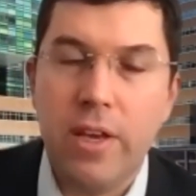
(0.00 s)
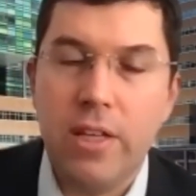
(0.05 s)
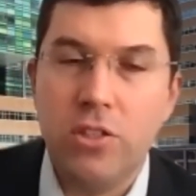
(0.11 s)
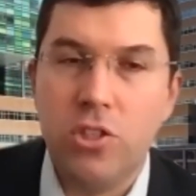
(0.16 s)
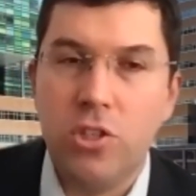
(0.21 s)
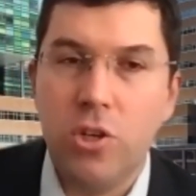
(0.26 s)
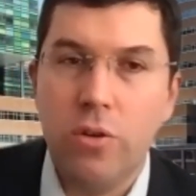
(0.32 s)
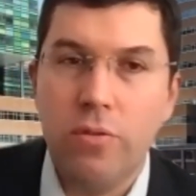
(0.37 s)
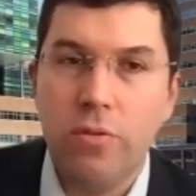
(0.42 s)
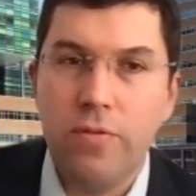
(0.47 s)
And
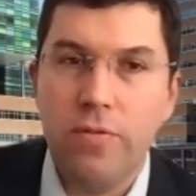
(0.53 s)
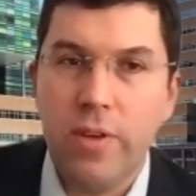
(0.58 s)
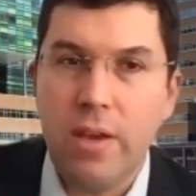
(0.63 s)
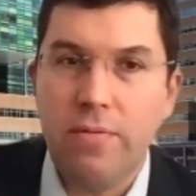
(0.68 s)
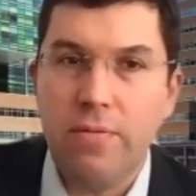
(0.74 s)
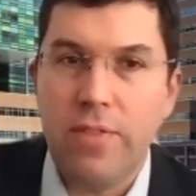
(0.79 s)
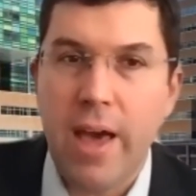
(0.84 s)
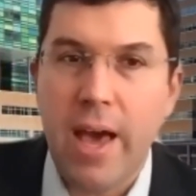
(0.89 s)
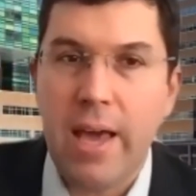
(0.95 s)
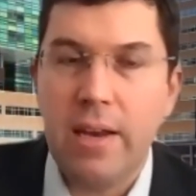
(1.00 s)
so
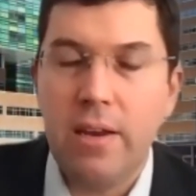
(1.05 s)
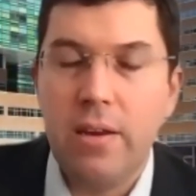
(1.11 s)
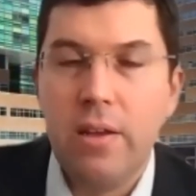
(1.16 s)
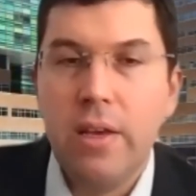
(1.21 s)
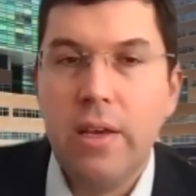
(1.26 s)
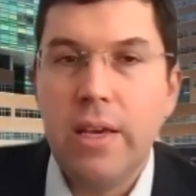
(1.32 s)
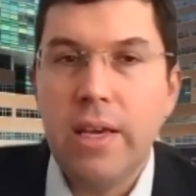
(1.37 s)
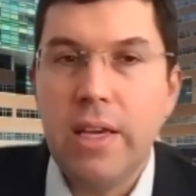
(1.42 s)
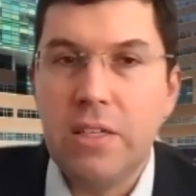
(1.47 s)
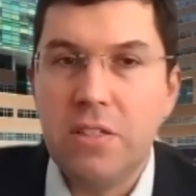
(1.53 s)
if that
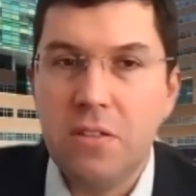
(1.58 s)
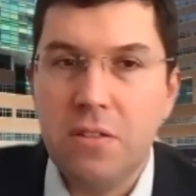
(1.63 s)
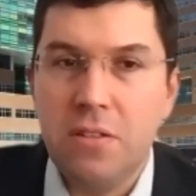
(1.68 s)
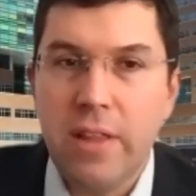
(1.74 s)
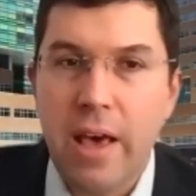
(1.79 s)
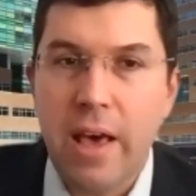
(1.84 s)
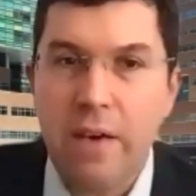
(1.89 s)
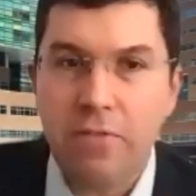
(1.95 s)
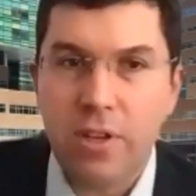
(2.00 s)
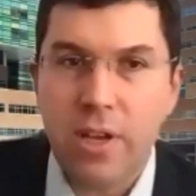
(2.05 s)
is
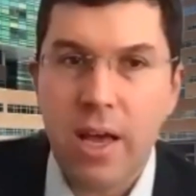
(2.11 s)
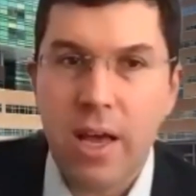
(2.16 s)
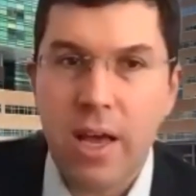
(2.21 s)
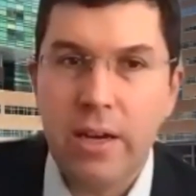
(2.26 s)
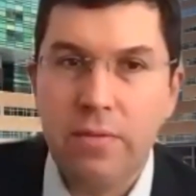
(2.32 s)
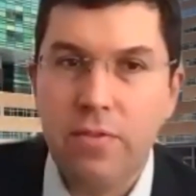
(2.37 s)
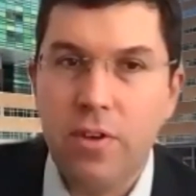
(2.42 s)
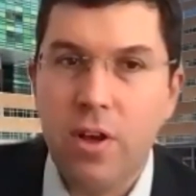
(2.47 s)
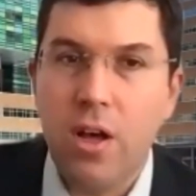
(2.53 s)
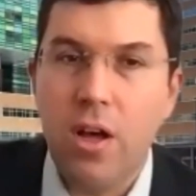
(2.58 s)
left
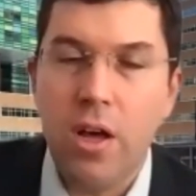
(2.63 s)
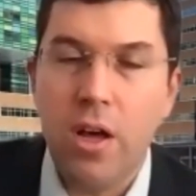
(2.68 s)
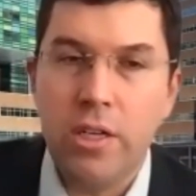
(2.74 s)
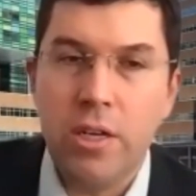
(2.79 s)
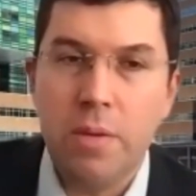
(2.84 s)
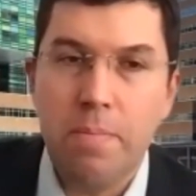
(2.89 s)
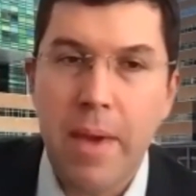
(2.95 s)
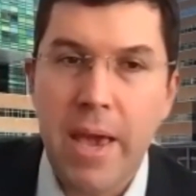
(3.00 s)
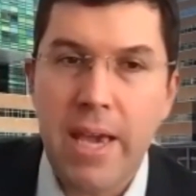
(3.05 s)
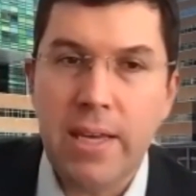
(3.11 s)
kind of
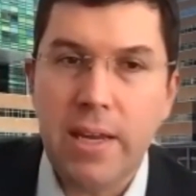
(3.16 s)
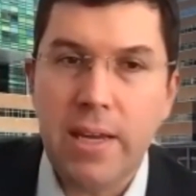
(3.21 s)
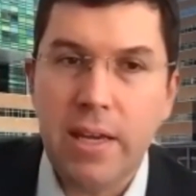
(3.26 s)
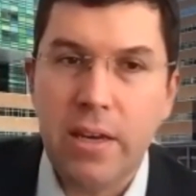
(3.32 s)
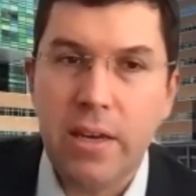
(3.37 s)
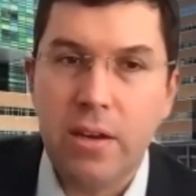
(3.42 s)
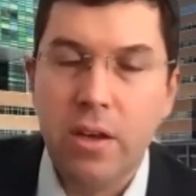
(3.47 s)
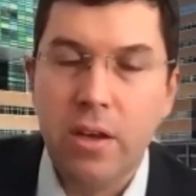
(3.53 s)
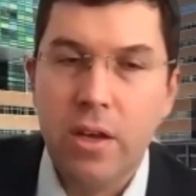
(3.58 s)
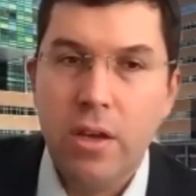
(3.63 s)

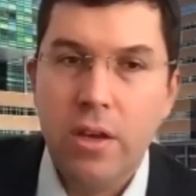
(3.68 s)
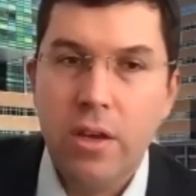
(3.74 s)
unabated,